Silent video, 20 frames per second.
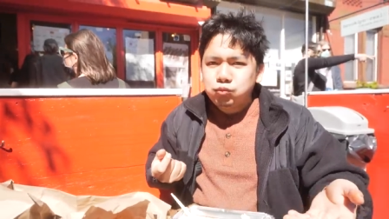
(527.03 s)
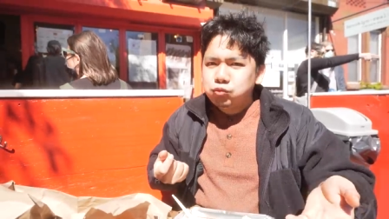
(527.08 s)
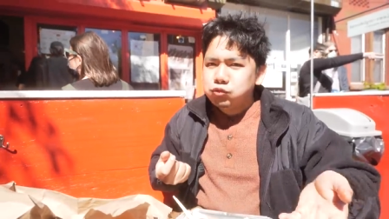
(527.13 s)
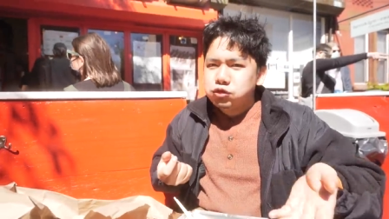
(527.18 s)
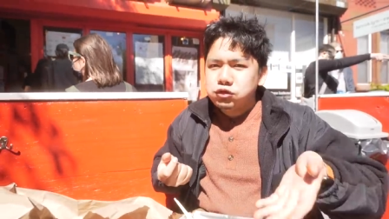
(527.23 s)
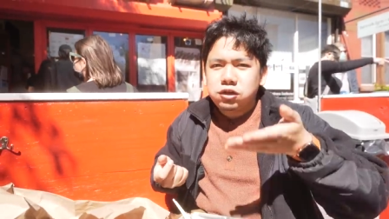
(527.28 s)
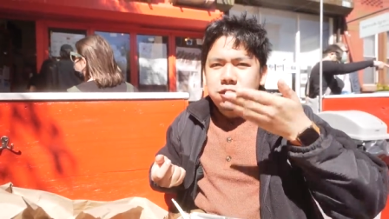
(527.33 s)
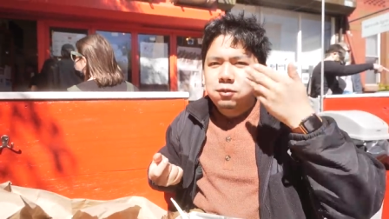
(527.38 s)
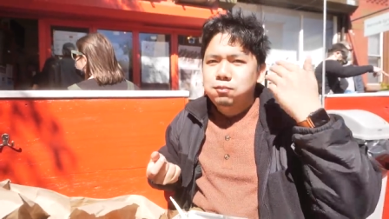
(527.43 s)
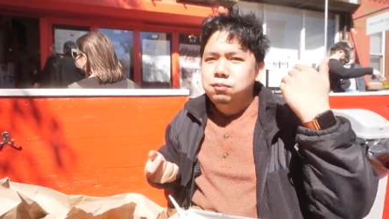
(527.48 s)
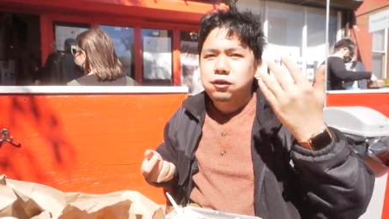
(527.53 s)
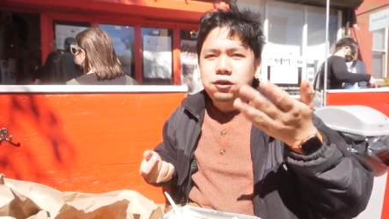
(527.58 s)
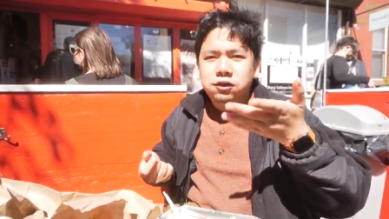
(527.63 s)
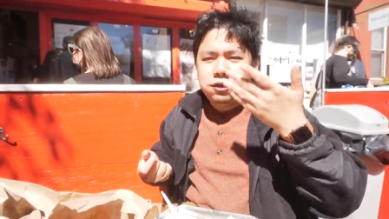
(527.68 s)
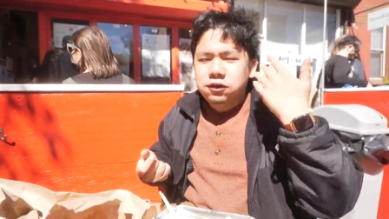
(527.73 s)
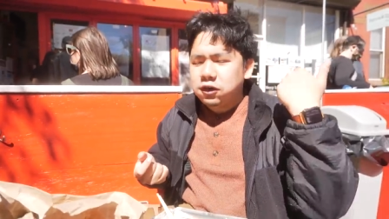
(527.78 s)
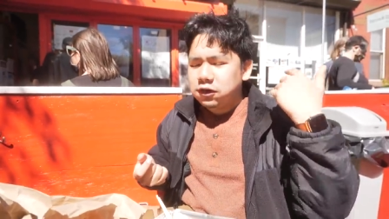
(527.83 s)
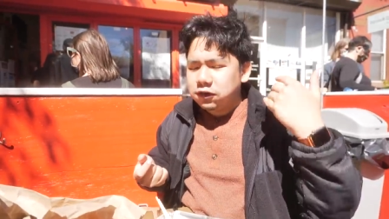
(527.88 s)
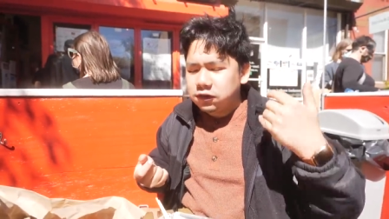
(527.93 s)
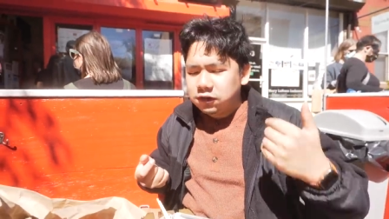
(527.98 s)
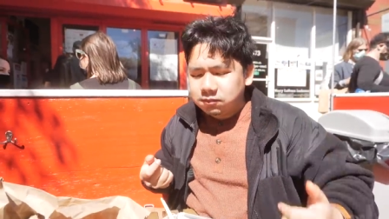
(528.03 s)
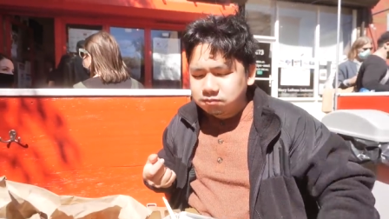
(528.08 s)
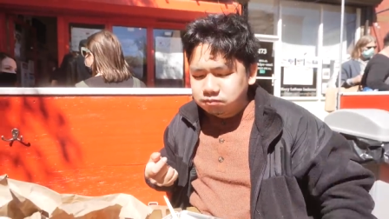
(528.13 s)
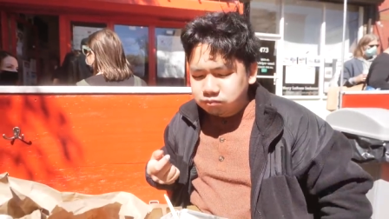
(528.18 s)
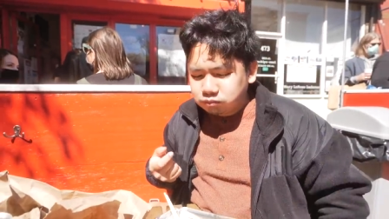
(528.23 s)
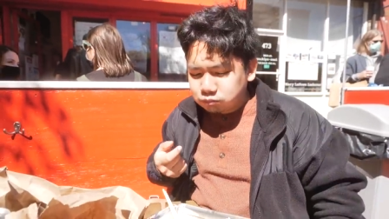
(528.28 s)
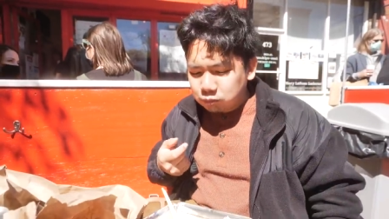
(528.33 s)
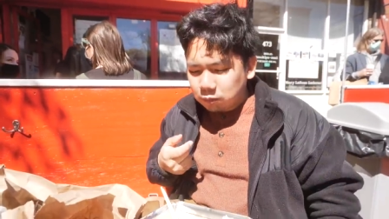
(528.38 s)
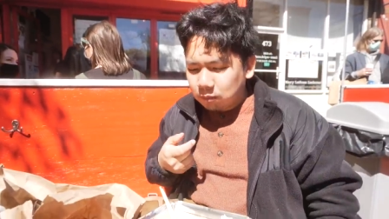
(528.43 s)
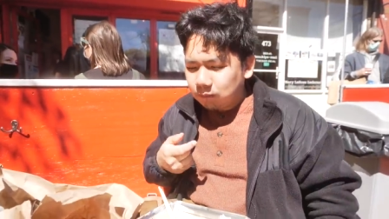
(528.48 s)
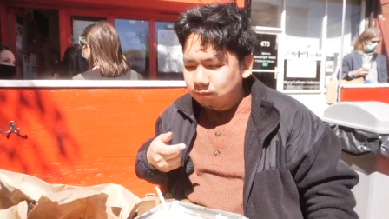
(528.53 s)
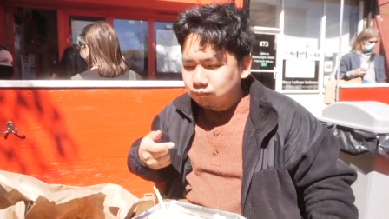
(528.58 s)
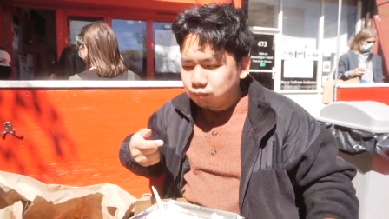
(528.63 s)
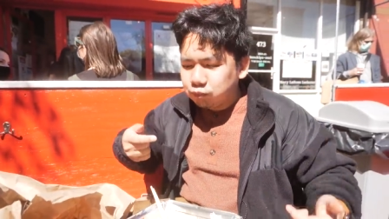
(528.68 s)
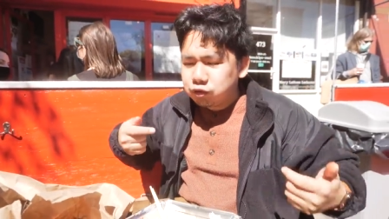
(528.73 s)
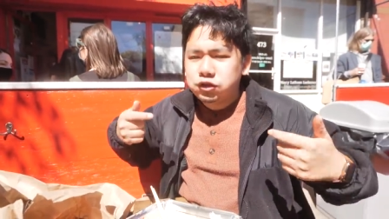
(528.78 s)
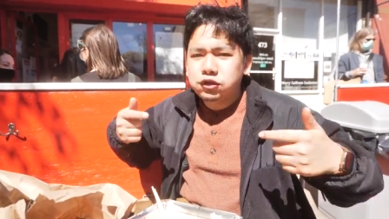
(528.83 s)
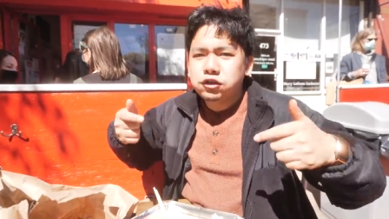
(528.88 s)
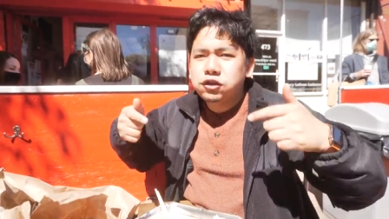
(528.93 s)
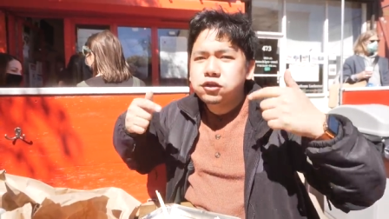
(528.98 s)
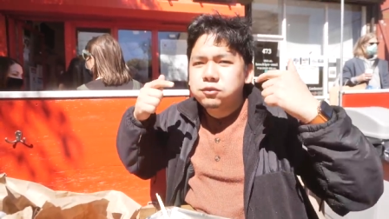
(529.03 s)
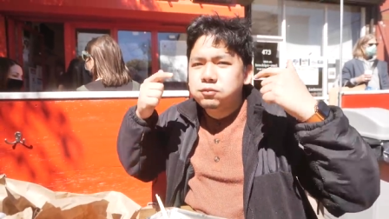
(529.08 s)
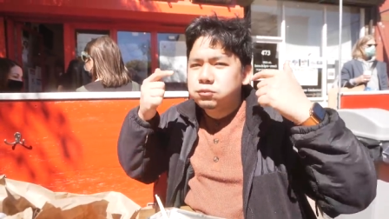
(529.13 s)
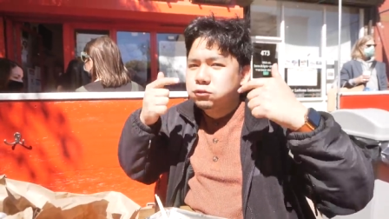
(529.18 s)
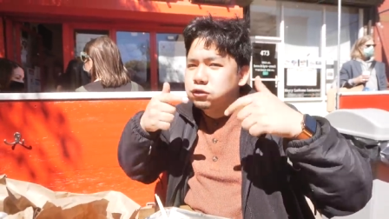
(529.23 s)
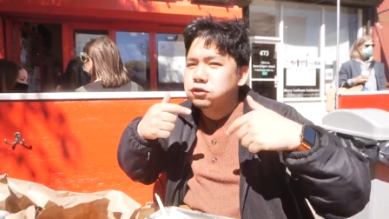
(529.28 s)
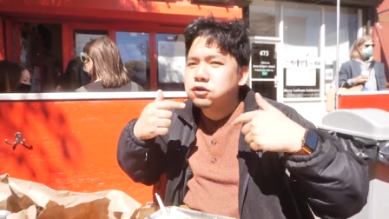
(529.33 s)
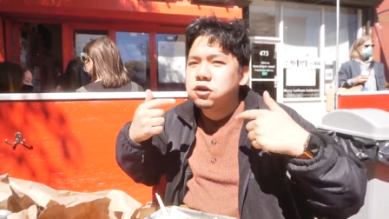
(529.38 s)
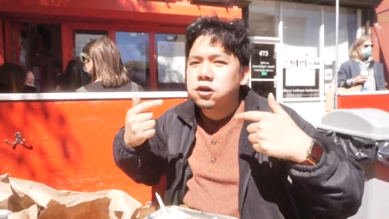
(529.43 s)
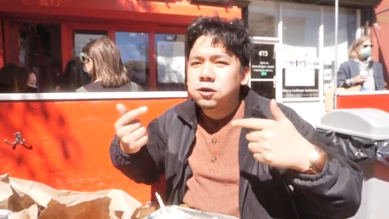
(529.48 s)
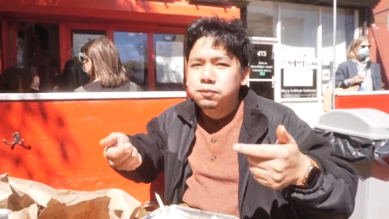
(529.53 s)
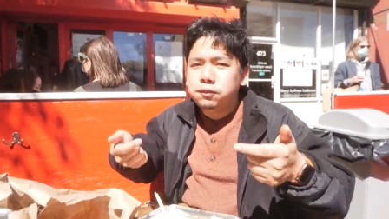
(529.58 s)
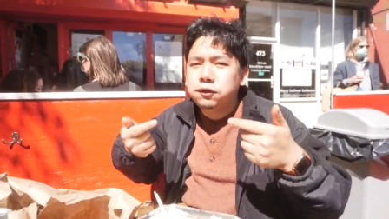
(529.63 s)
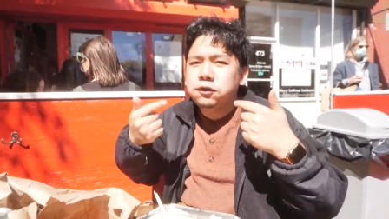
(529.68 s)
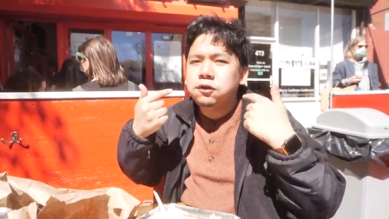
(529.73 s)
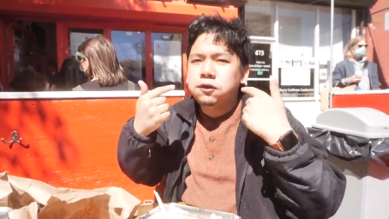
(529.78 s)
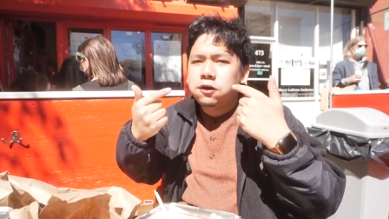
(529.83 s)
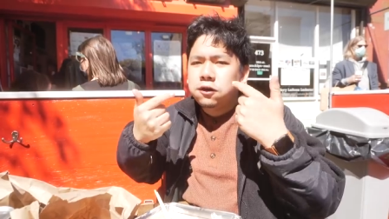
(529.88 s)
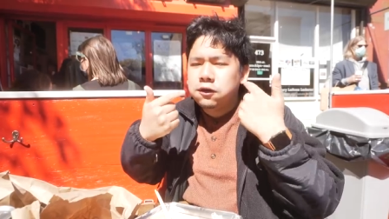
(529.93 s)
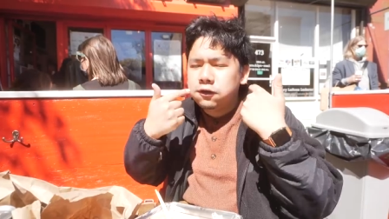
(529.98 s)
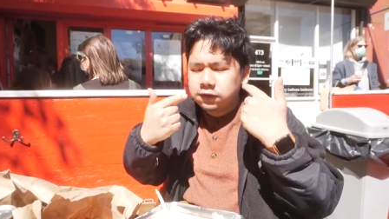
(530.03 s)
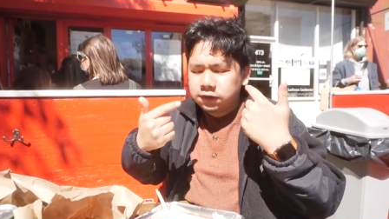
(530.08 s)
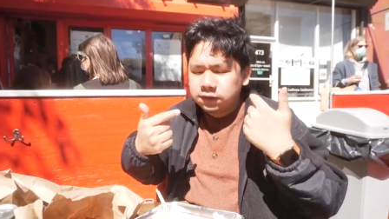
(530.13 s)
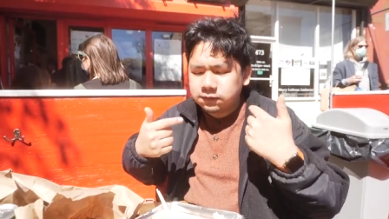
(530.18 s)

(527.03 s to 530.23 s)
just gotta put it all in. Just, just gotta put it all